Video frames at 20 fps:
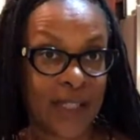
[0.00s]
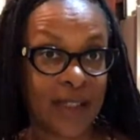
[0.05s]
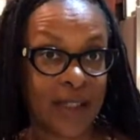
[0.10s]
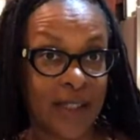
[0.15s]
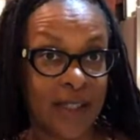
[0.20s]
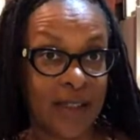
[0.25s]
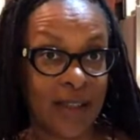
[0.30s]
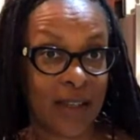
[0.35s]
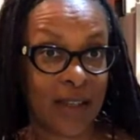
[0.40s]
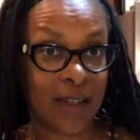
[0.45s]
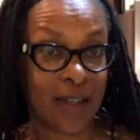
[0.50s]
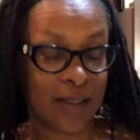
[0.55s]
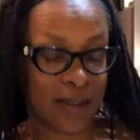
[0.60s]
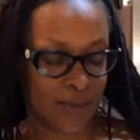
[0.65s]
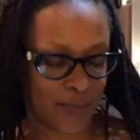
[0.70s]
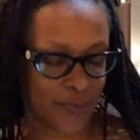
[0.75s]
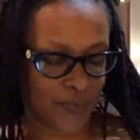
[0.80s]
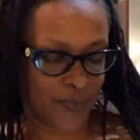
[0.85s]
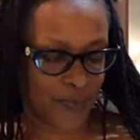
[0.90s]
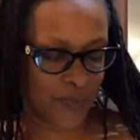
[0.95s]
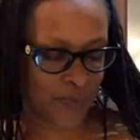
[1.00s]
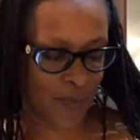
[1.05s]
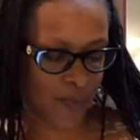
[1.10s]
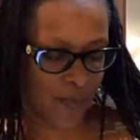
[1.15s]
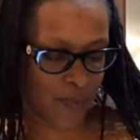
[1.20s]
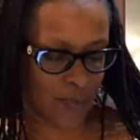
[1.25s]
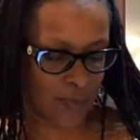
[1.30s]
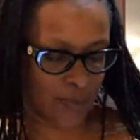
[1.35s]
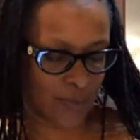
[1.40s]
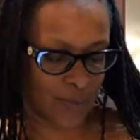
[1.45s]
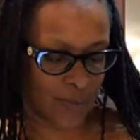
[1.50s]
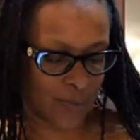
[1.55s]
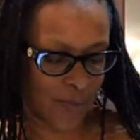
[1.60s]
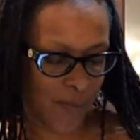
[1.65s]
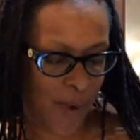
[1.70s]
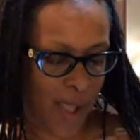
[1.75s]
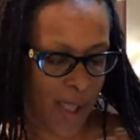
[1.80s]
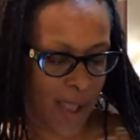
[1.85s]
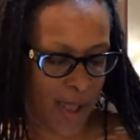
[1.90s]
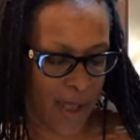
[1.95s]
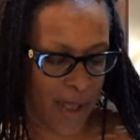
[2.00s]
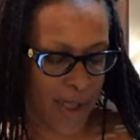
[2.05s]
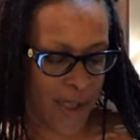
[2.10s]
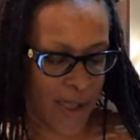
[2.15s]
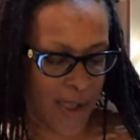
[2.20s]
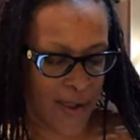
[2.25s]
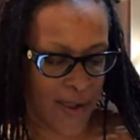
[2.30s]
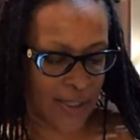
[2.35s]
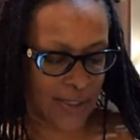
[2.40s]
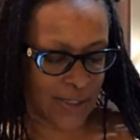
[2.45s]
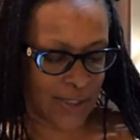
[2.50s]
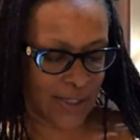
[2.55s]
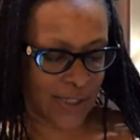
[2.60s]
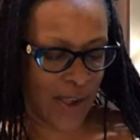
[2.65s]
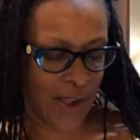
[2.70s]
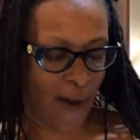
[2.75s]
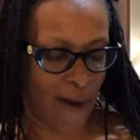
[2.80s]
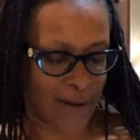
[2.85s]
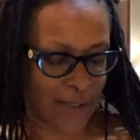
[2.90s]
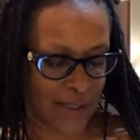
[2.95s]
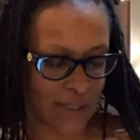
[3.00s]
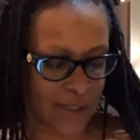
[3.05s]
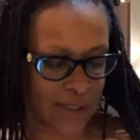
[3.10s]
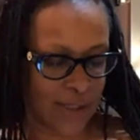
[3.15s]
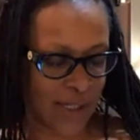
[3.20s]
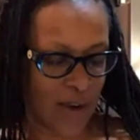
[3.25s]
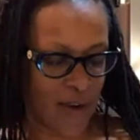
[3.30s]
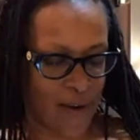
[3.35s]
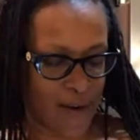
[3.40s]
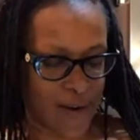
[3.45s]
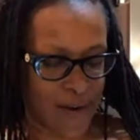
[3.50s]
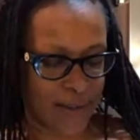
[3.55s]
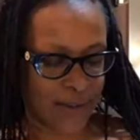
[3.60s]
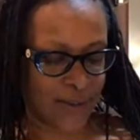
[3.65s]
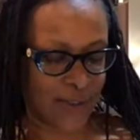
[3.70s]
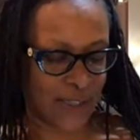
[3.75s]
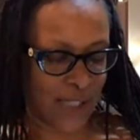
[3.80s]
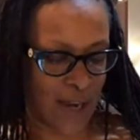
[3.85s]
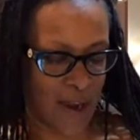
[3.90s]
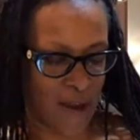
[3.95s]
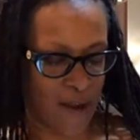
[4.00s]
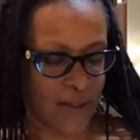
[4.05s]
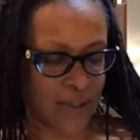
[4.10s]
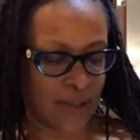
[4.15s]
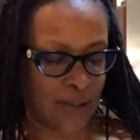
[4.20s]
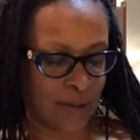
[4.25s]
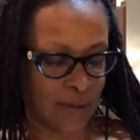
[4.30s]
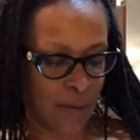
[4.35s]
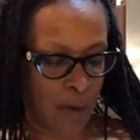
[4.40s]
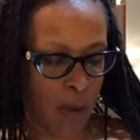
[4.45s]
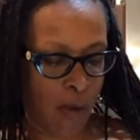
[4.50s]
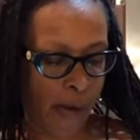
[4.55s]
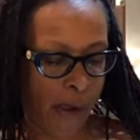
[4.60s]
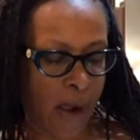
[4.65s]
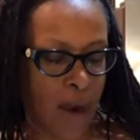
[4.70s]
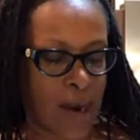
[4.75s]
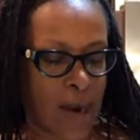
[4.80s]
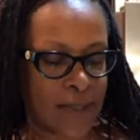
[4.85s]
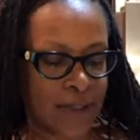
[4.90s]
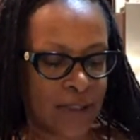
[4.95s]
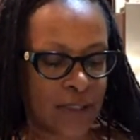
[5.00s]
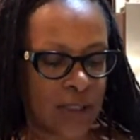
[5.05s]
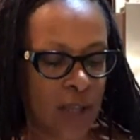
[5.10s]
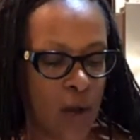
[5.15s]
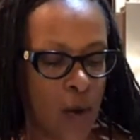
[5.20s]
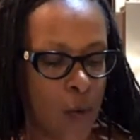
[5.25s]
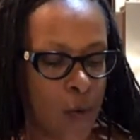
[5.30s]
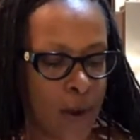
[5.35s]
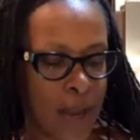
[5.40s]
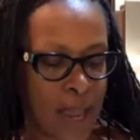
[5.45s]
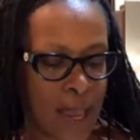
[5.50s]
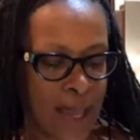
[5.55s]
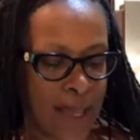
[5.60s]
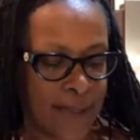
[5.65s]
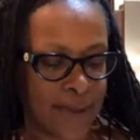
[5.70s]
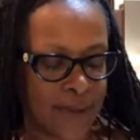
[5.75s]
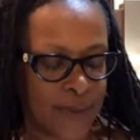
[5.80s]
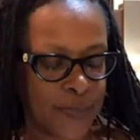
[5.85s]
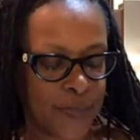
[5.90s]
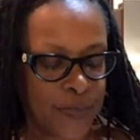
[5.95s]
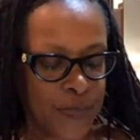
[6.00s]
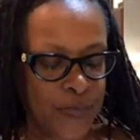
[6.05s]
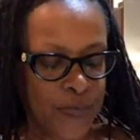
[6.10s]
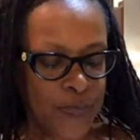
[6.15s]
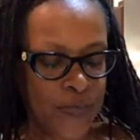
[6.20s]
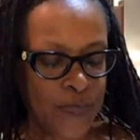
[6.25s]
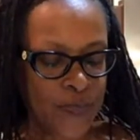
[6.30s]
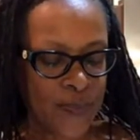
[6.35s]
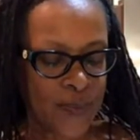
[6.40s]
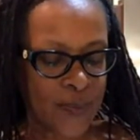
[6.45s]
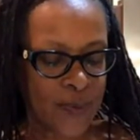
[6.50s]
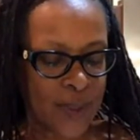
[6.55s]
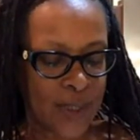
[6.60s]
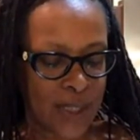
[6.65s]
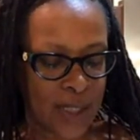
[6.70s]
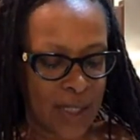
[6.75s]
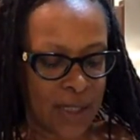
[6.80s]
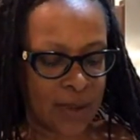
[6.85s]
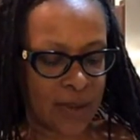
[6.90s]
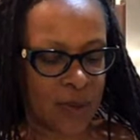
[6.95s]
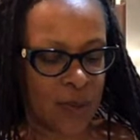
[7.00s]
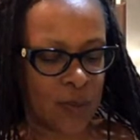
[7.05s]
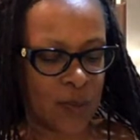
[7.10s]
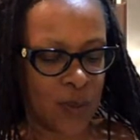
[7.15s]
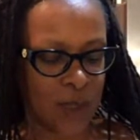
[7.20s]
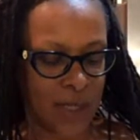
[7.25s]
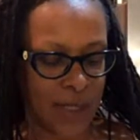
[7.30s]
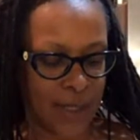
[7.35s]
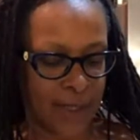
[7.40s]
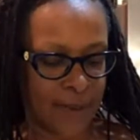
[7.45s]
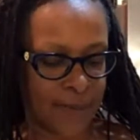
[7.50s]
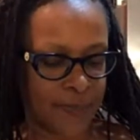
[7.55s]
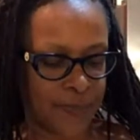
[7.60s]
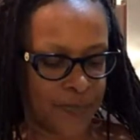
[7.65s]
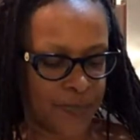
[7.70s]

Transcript: Can he not? Hi, Yana. Hey, how you doing? All right, so guys, guess what?